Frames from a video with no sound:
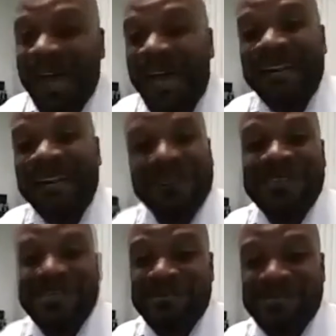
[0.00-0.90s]
I didn't write
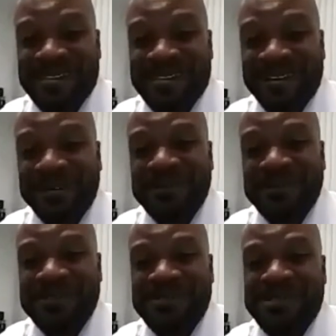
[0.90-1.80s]
these numbers down,
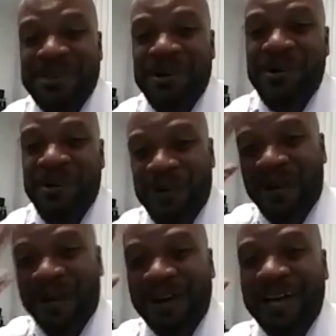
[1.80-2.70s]
so
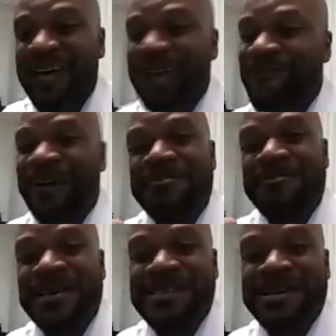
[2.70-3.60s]
if I
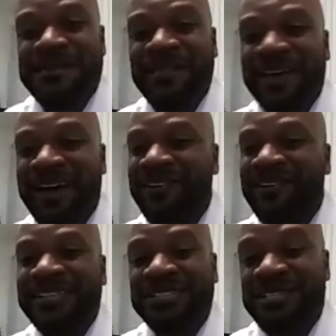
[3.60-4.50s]
messed up on the
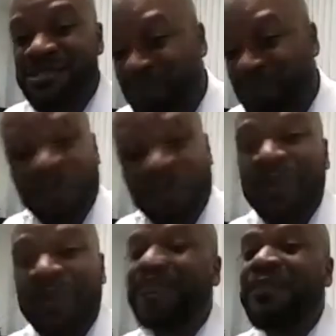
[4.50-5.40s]
calculations
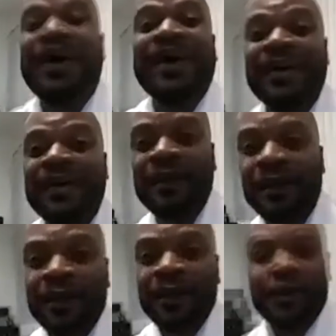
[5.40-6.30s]
doing it in my head,
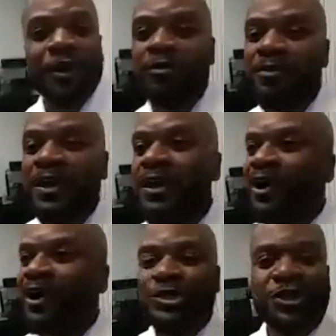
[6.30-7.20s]
don't be
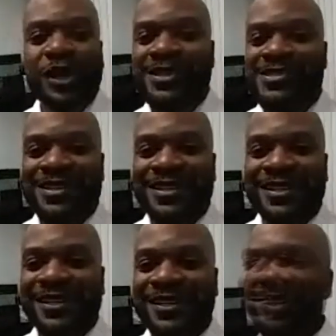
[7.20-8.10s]
all trying
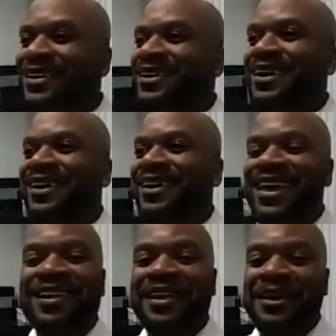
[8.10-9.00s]
to
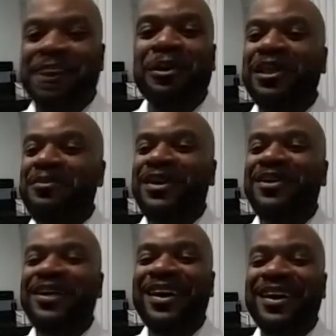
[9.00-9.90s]
internet bully me,
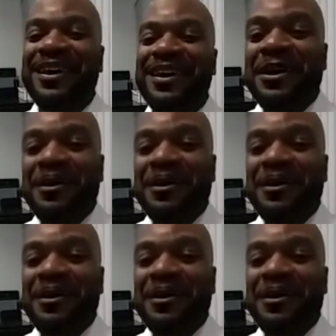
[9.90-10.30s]
okay?